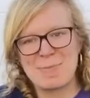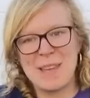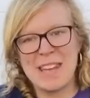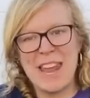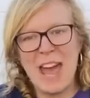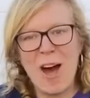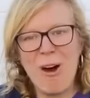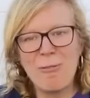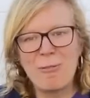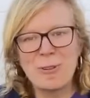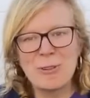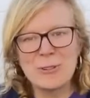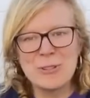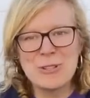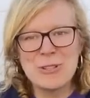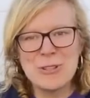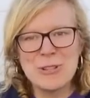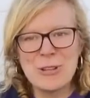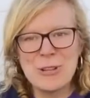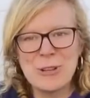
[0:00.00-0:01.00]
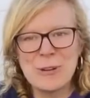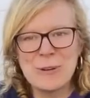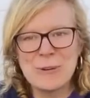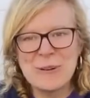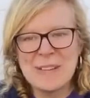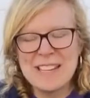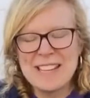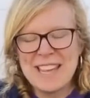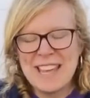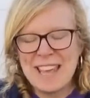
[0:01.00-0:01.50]
helpful to you.
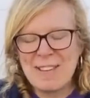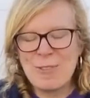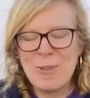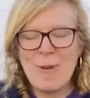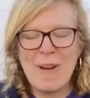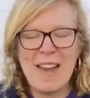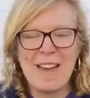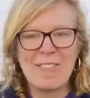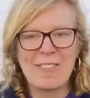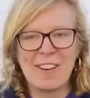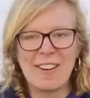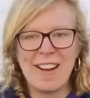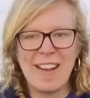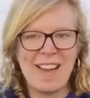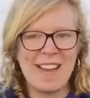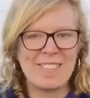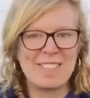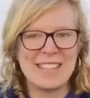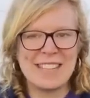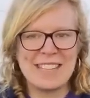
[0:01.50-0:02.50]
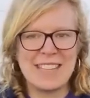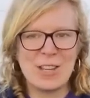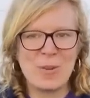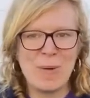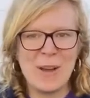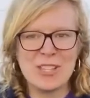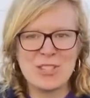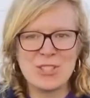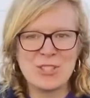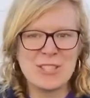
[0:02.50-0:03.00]
If you ever have any
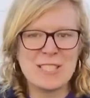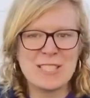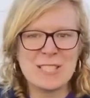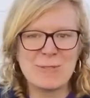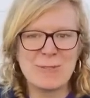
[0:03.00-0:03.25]
questions,